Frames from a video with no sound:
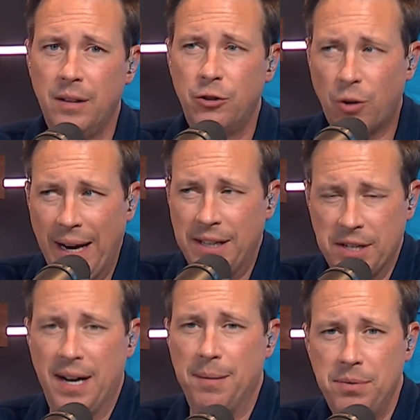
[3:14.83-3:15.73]
trade
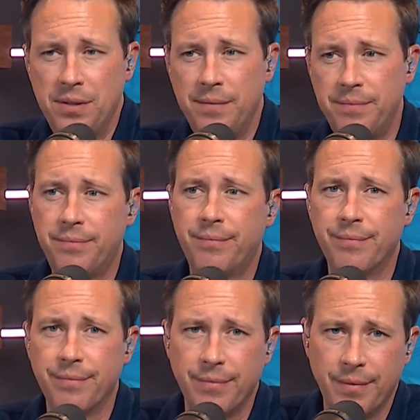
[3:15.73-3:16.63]
jobs
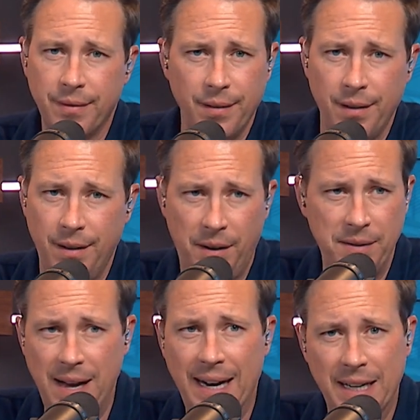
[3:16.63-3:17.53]
are not